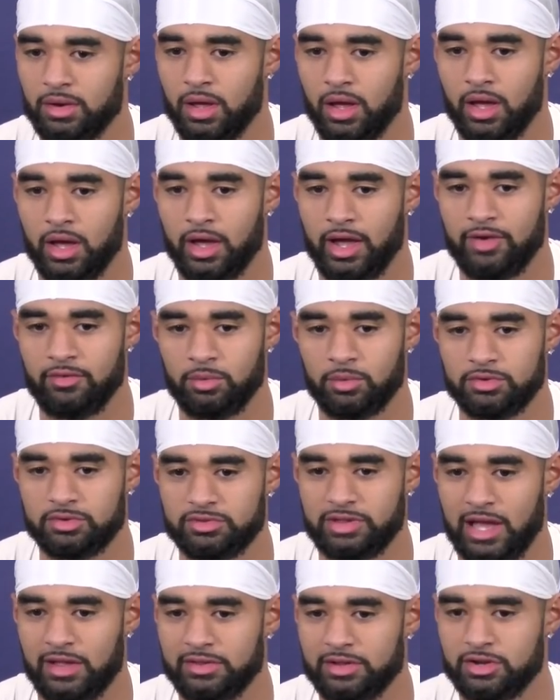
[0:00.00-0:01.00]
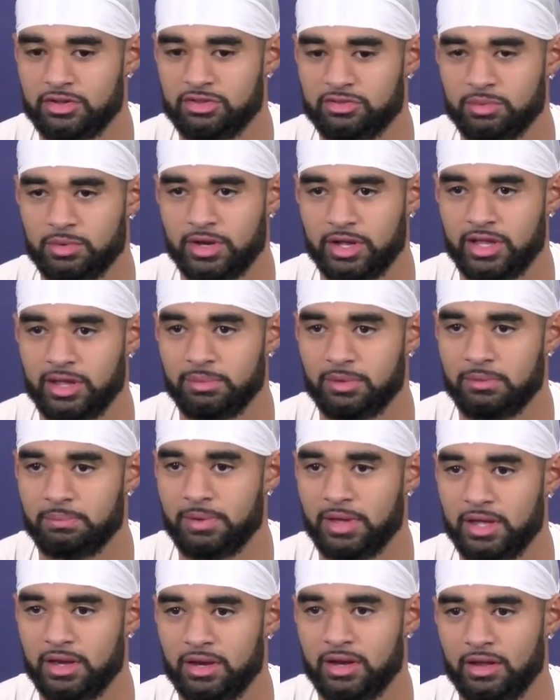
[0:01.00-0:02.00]
Everyone's just out there just want to keep
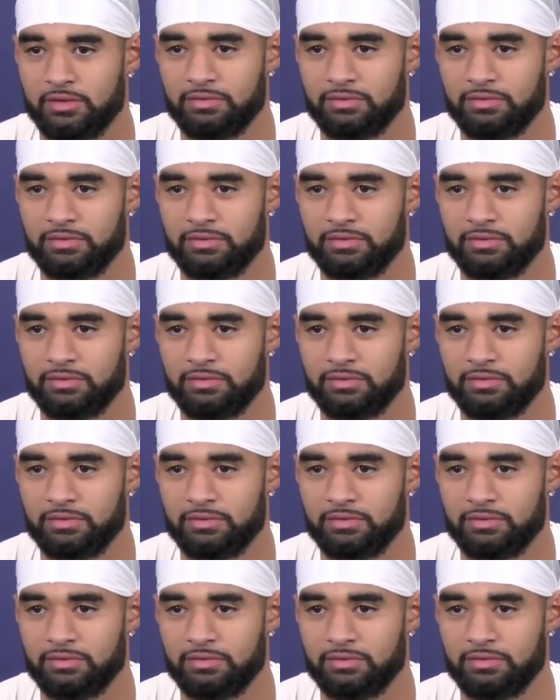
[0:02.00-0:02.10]
competing.